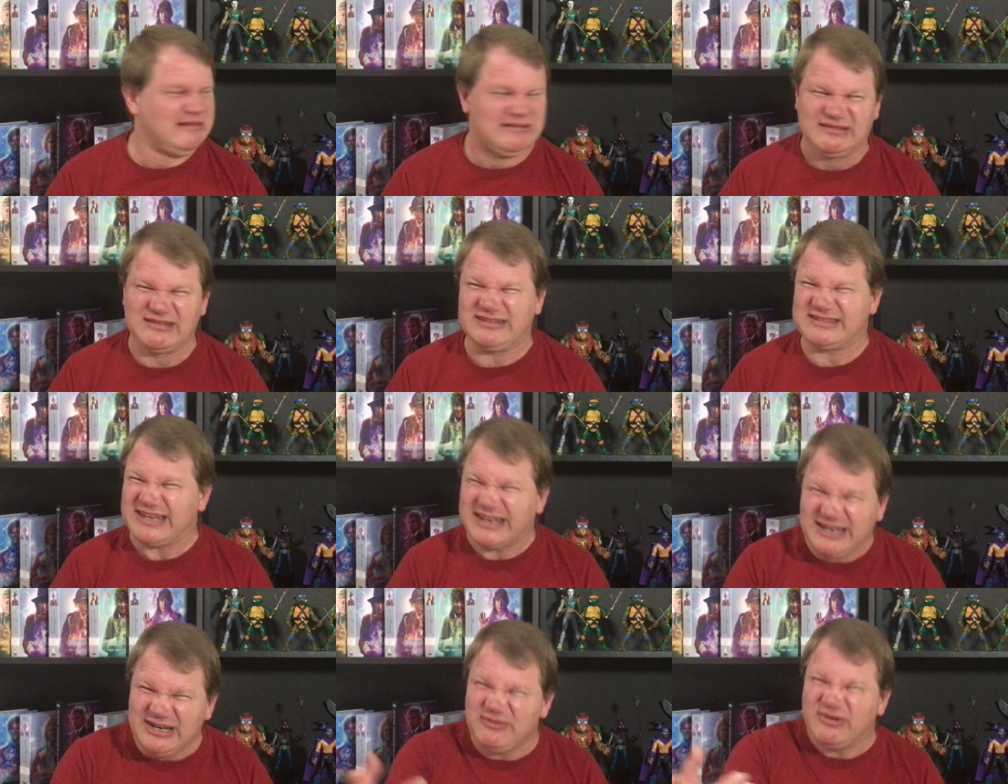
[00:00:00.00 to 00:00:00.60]
Does
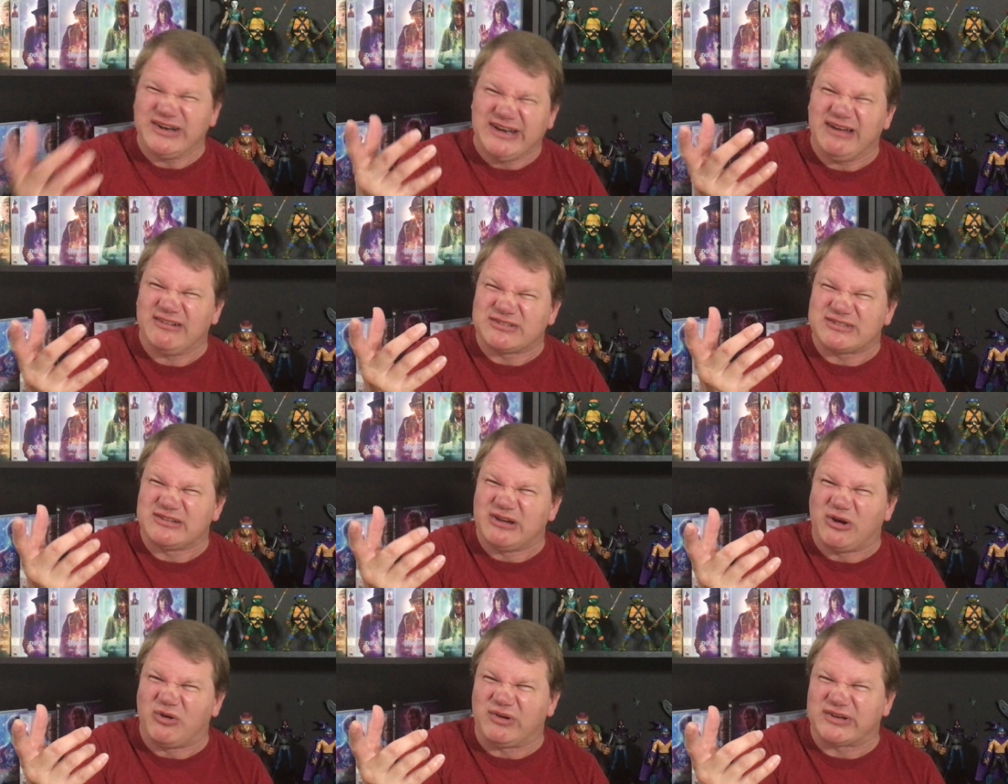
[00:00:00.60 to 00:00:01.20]
anyone
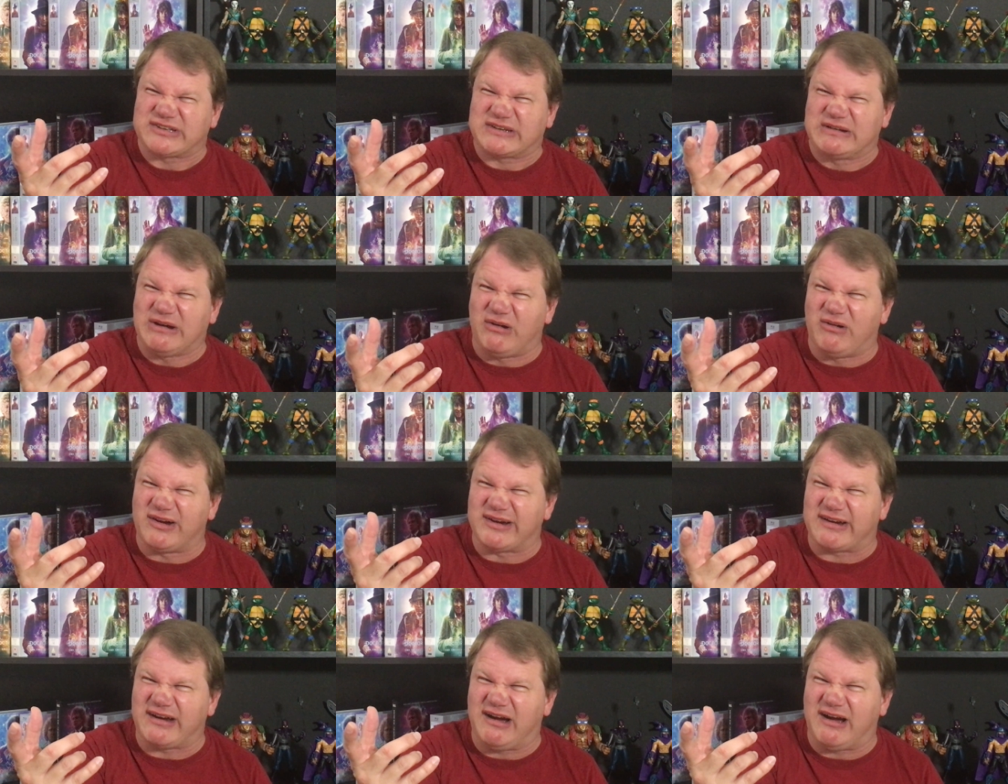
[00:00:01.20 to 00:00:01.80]
else know what's
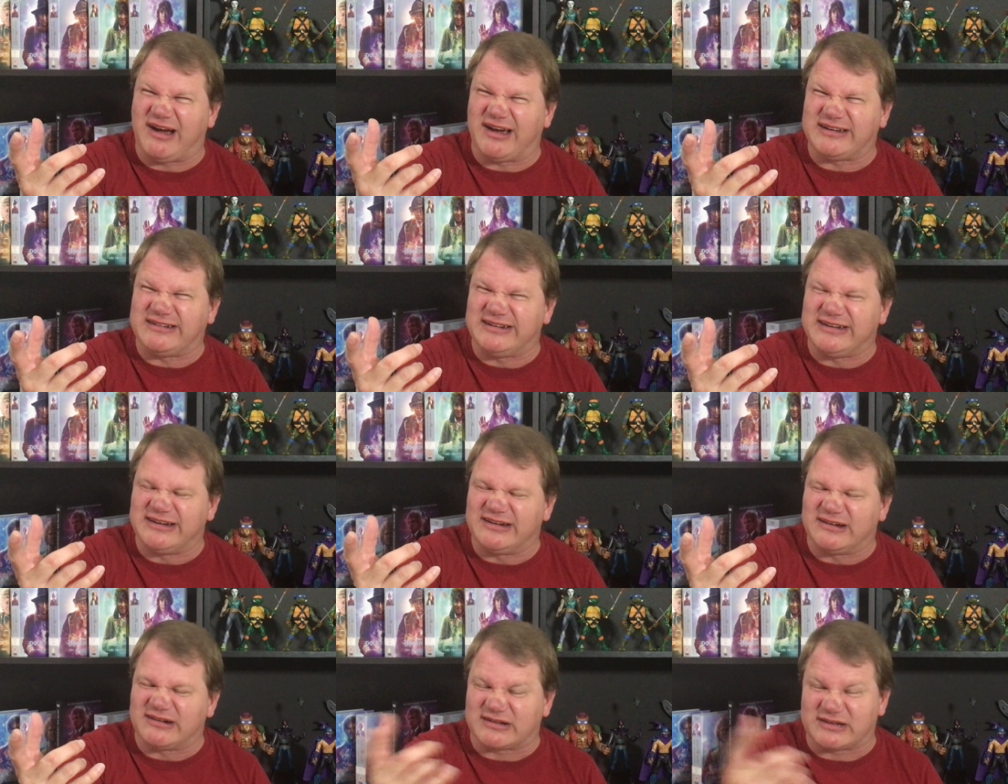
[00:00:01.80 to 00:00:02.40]
going on
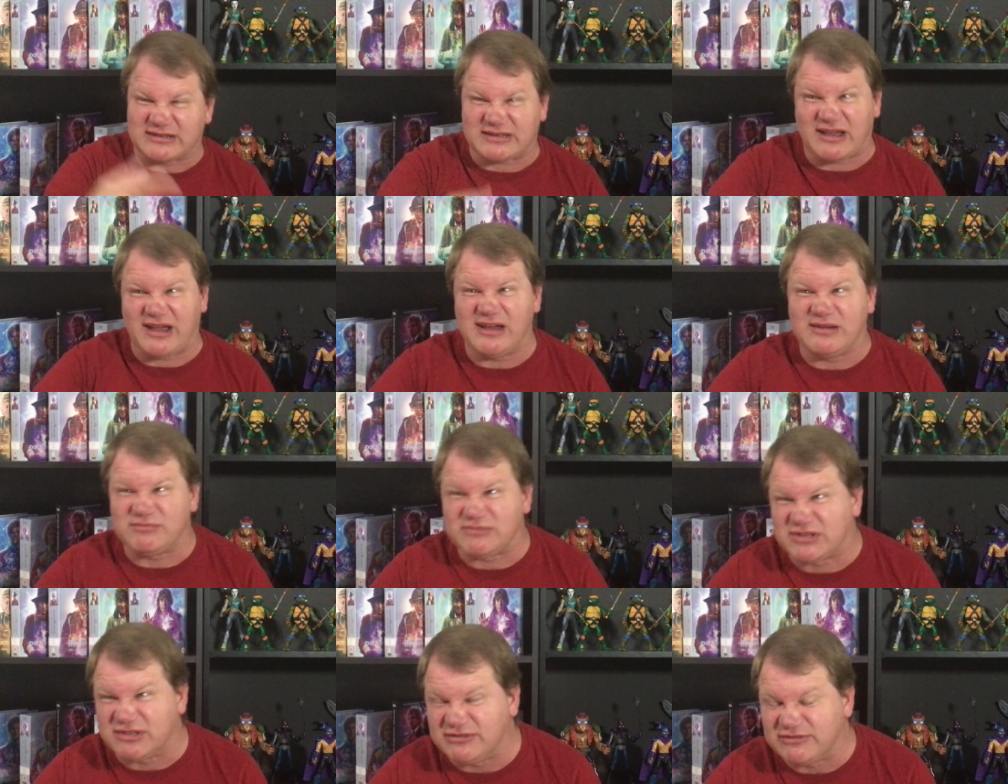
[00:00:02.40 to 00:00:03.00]
here? Because
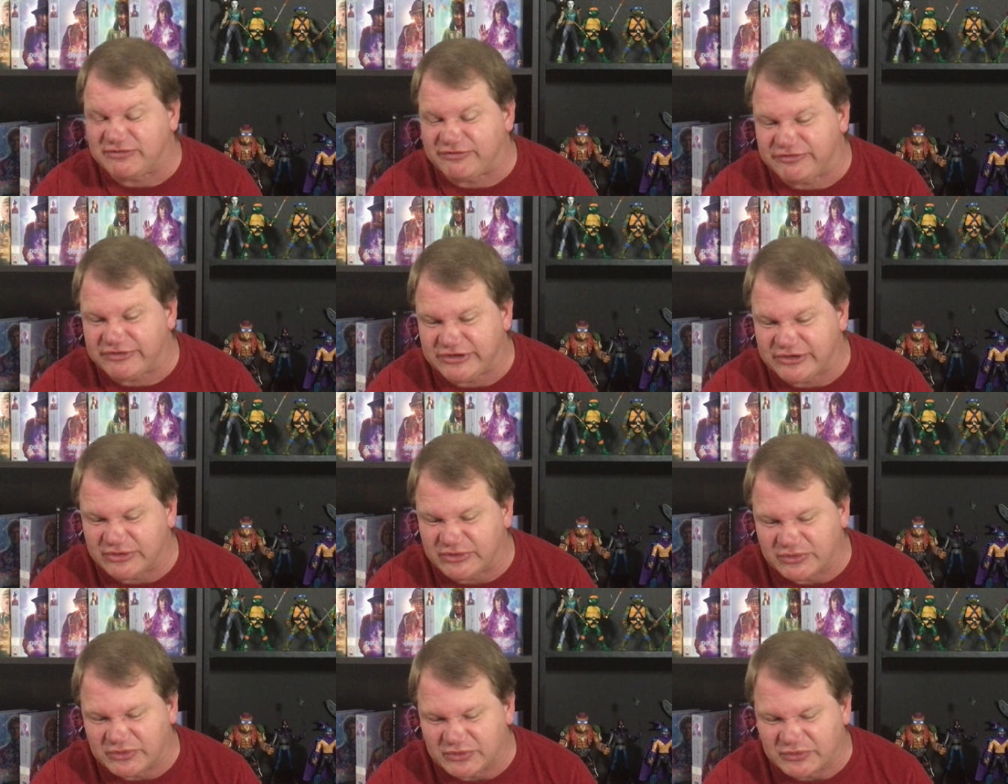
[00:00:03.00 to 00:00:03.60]
I'm
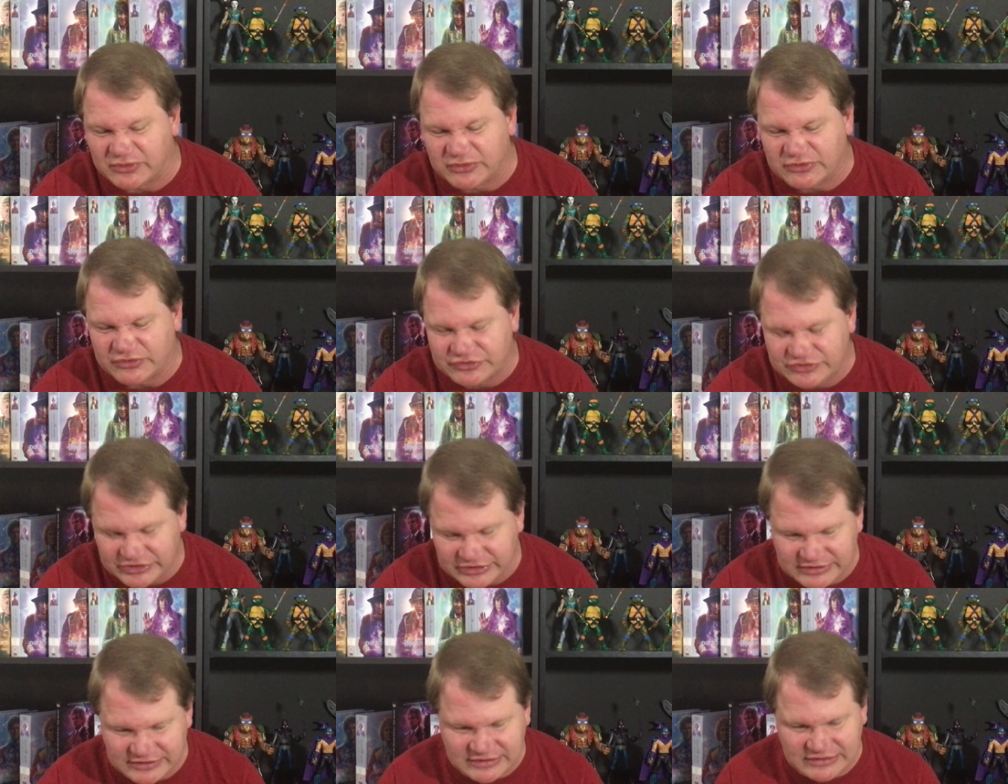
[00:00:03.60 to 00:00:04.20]
confused.